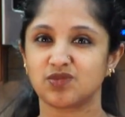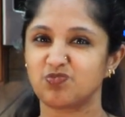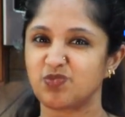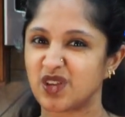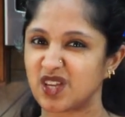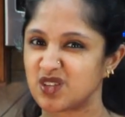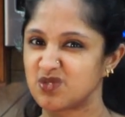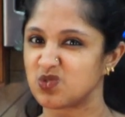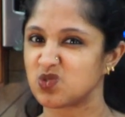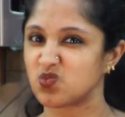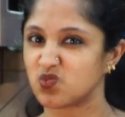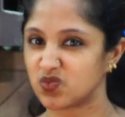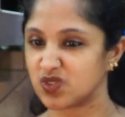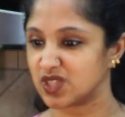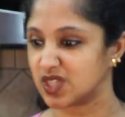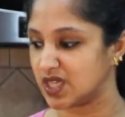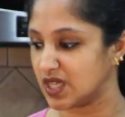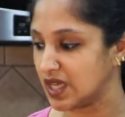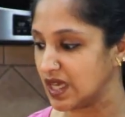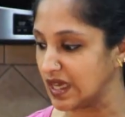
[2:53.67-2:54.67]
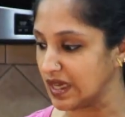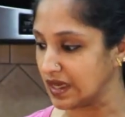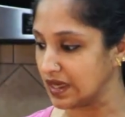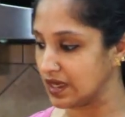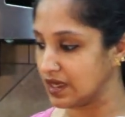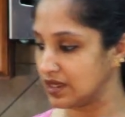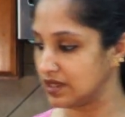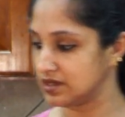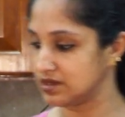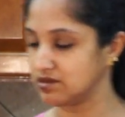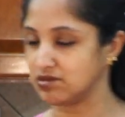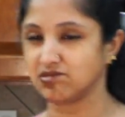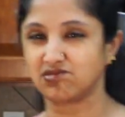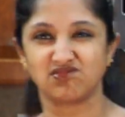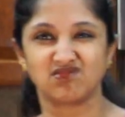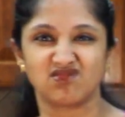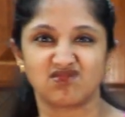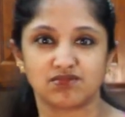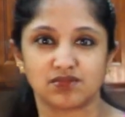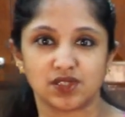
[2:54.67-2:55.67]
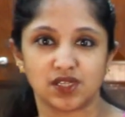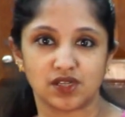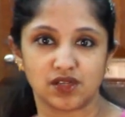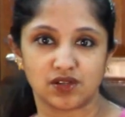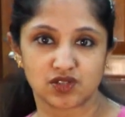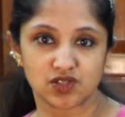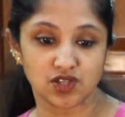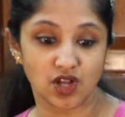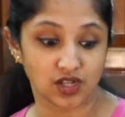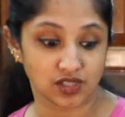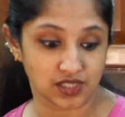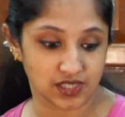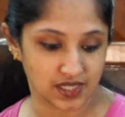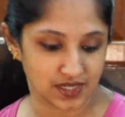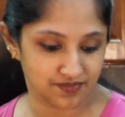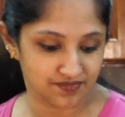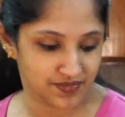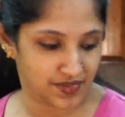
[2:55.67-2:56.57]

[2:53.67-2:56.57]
It becomes really salty.